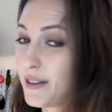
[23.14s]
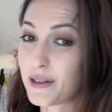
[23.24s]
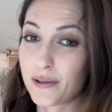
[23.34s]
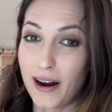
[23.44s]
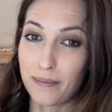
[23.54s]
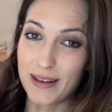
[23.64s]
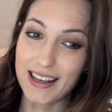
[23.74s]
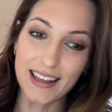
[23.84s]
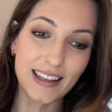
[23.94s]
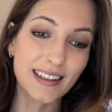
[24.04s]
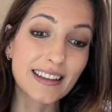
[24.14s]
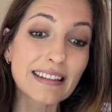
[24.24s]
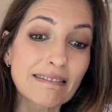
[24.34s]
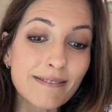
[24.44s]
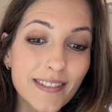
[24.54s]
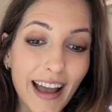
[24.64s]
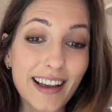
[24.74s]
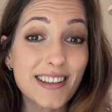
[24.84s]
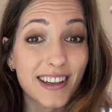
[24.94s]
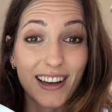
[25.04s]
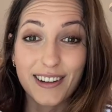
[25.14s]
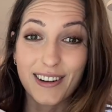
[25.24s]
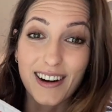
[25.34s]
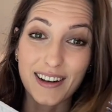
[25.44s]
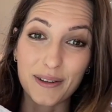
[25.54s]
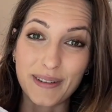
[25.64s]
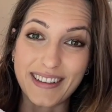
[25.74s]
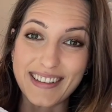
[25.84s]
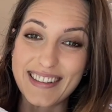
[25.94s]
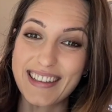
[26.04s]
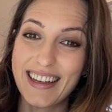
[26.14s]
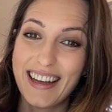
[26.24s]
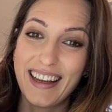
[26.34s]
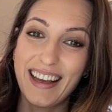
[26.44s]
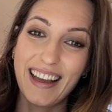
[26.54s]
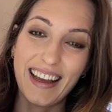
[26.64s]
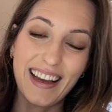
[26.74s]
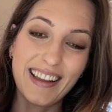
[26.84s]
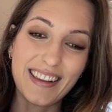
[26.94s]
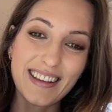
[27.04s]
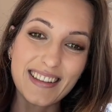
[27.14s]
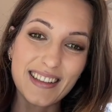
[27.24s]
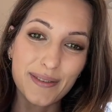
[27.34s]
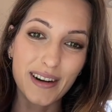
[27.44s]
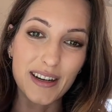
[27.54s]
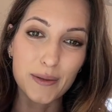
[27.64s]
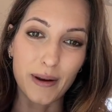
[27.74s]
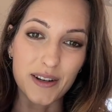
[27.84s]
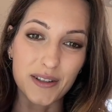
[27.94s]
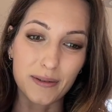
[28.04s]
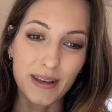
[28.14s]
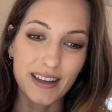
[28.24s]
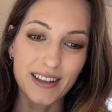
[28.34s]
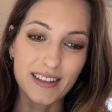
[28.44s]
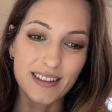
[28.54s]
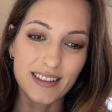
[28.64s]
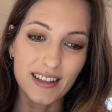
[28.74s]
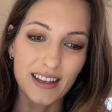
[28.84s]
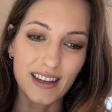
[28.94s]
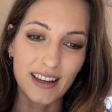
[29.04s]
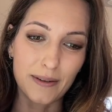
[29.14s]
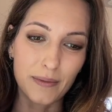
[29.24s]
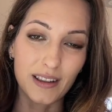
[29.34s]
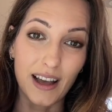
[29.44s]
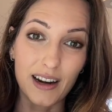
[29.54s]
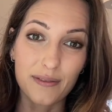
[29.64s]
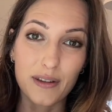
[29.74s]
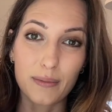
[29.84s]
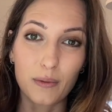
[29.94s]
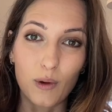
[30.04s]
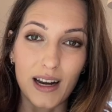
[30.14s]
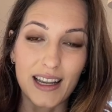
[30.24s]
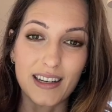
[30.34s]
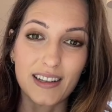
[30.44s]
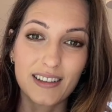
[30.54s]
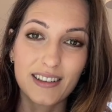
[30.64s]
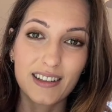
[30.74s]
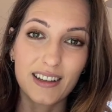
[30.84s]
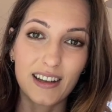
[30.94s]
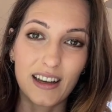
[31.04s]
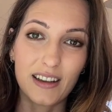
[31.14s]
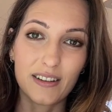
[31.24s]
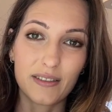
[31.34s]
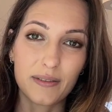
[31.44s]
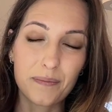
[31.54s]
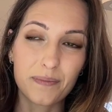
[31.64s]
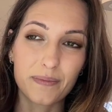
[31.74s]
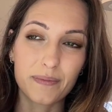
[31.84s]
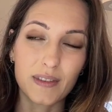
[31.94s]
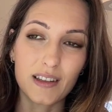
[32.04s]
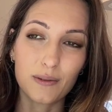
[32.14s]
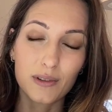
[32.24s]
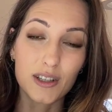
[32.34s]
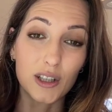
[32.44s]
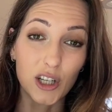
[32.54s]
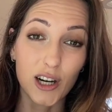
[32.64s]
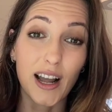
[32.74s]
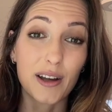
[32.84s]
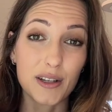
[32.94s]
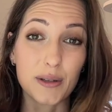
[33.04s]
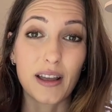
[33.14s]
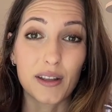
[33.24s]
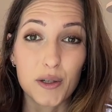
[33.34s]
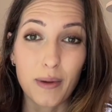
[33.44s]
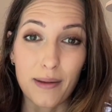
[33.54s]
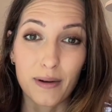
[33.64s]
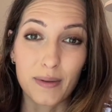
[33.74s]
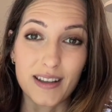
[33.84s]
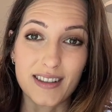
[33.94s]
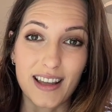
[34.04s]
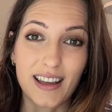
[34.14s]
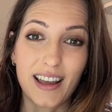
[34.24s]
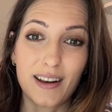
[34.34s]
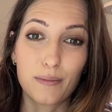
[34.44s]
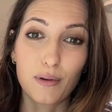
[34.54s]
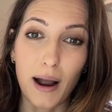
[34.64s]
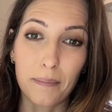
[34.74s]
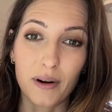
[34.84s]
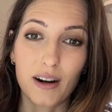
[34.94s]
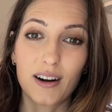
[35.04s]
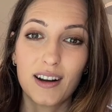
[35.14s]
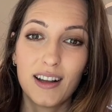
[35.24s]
Scrappy Hexagon Garden Quilt. This is very special because a lot of you have been wanting to learn how to do English paper piecing and proper